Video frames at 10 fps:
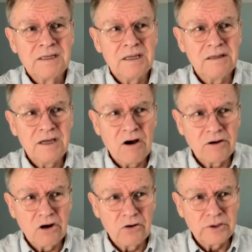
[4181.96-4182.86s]
in the
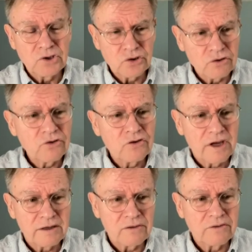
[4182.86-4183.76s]
ongoing church
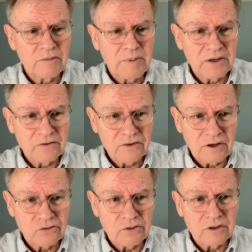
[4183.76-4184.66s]
scandals about
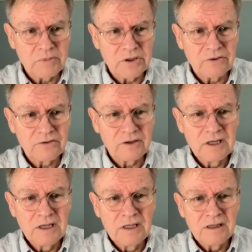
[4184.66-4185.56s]
sexual abuse,
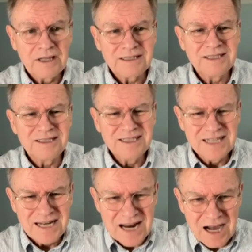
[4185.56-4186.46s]
that the
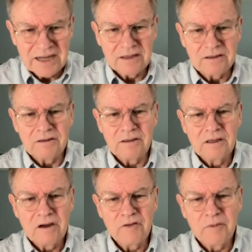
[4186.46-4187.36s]
denial
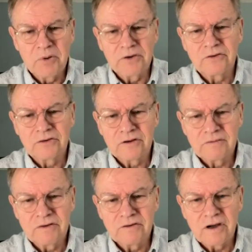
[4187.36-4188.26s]
of the presence of
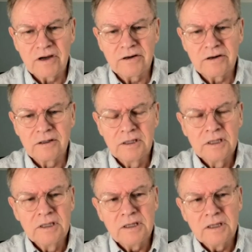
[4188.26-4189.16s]
desire
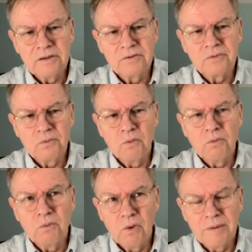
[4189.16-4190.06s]
is
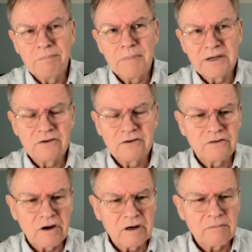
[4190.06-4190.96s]
what makes
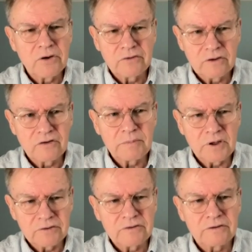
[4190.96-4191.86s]
desire most
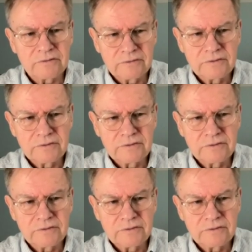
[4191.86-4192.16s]
explosive?